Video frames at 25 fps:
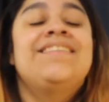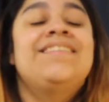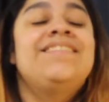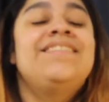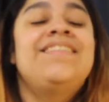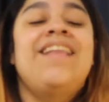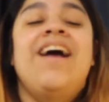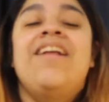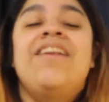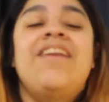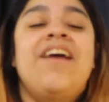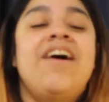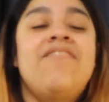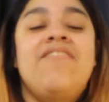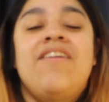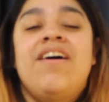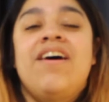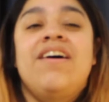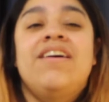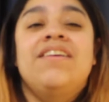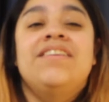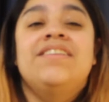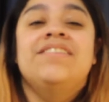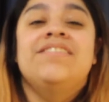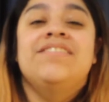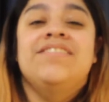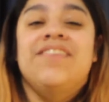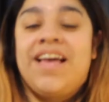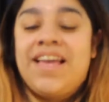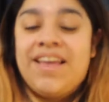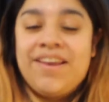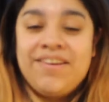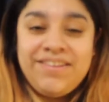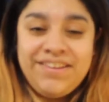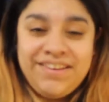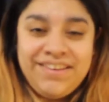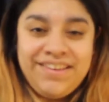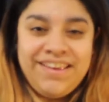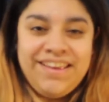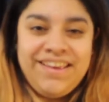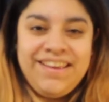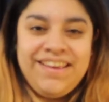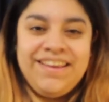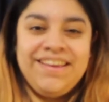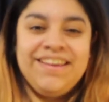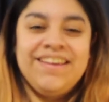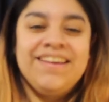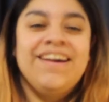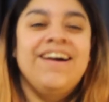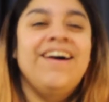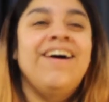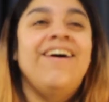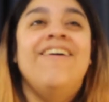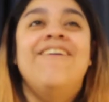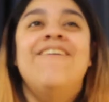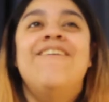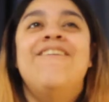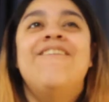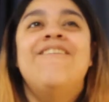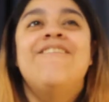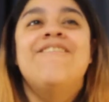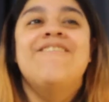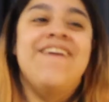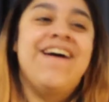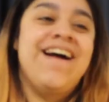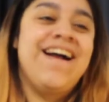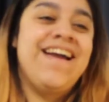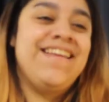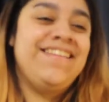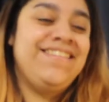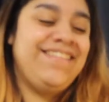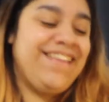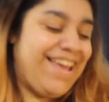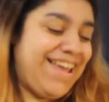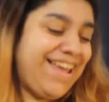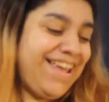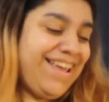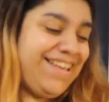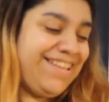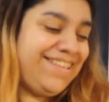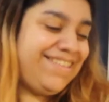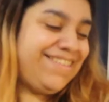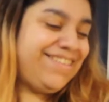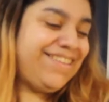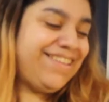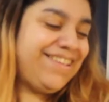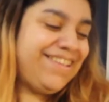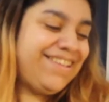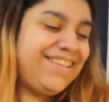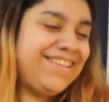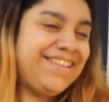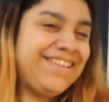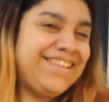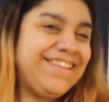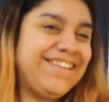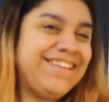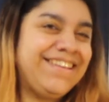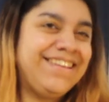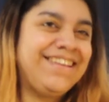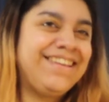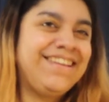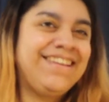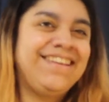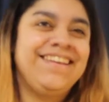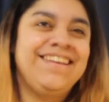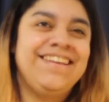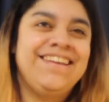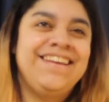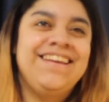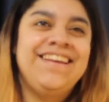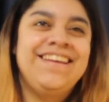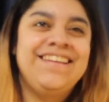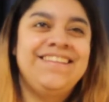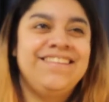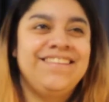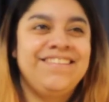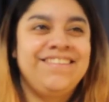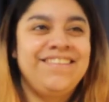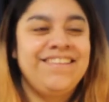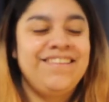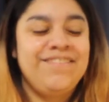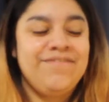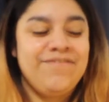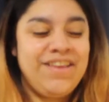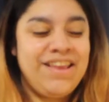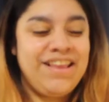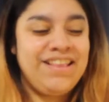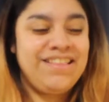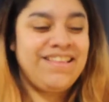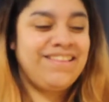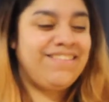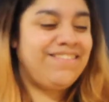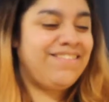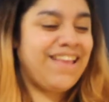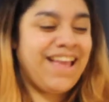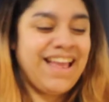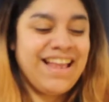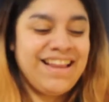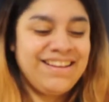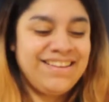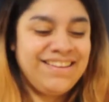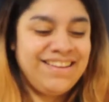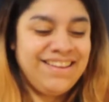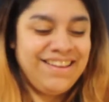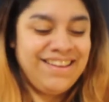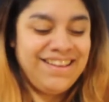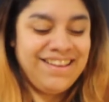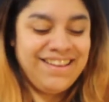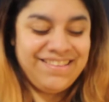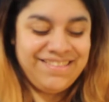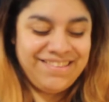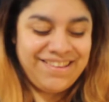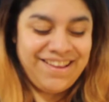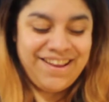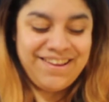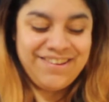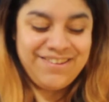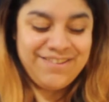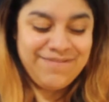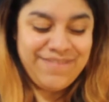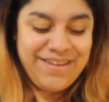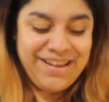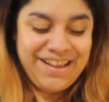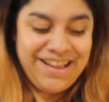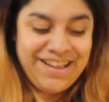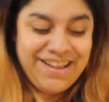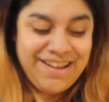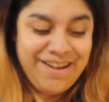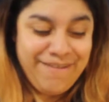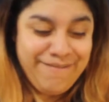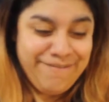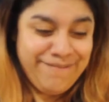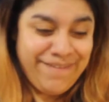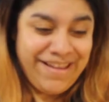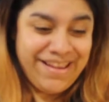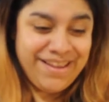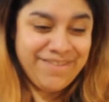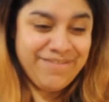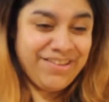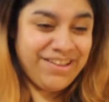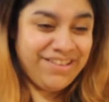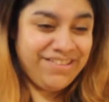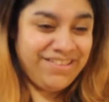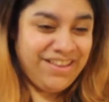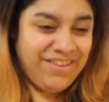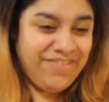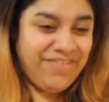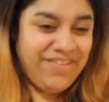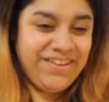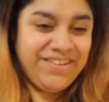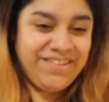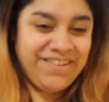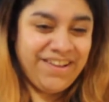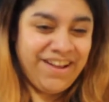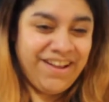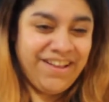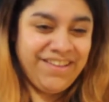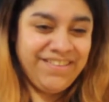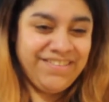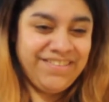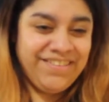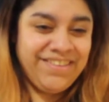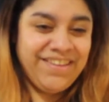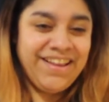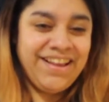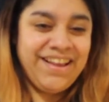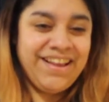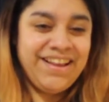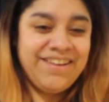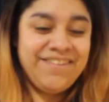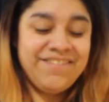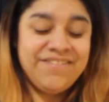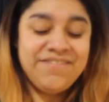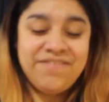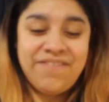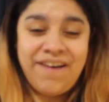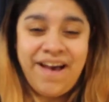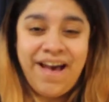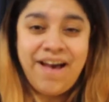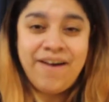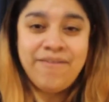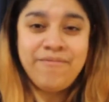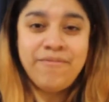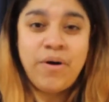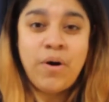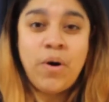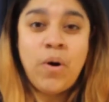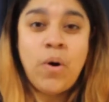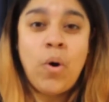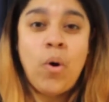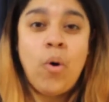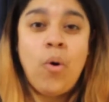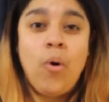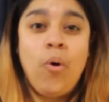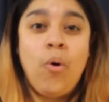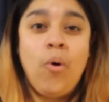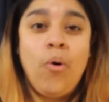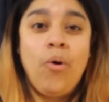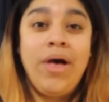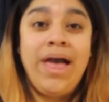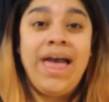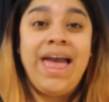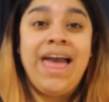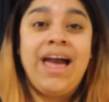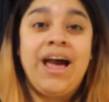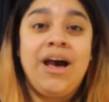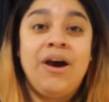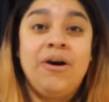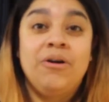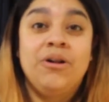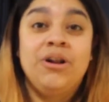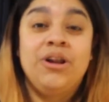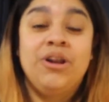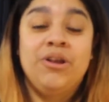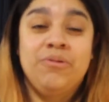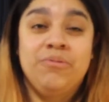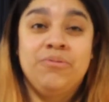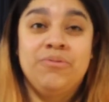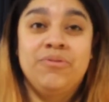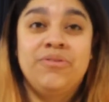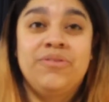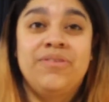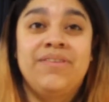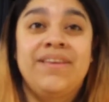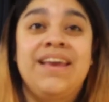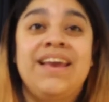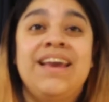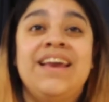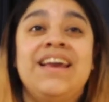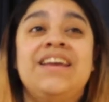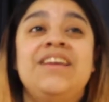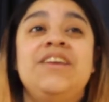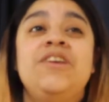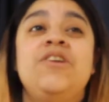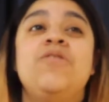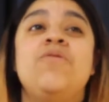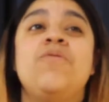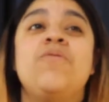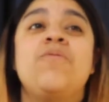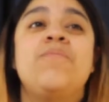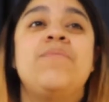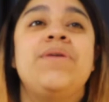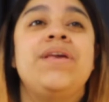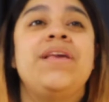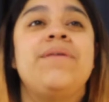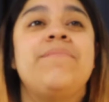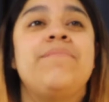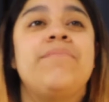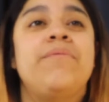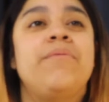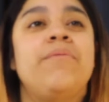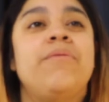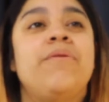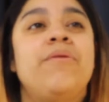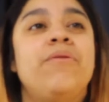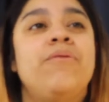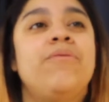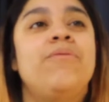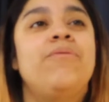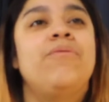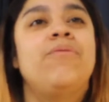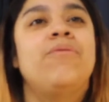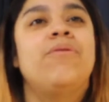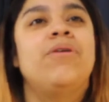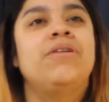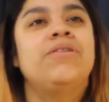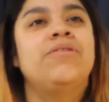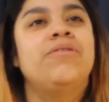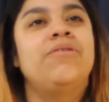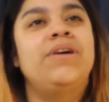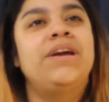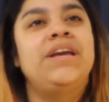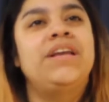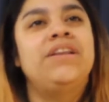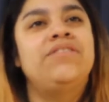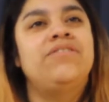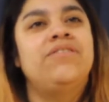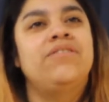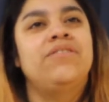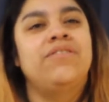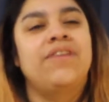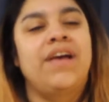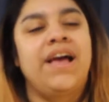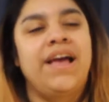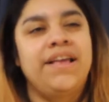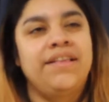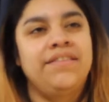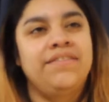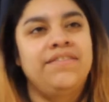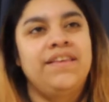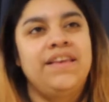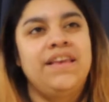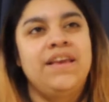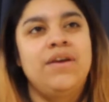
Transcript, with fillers: none other Zion T. Oh my days. Does this mean that Zion T is going to make a comeback? Because if he does, fam, all hell loose you people who are not into Zion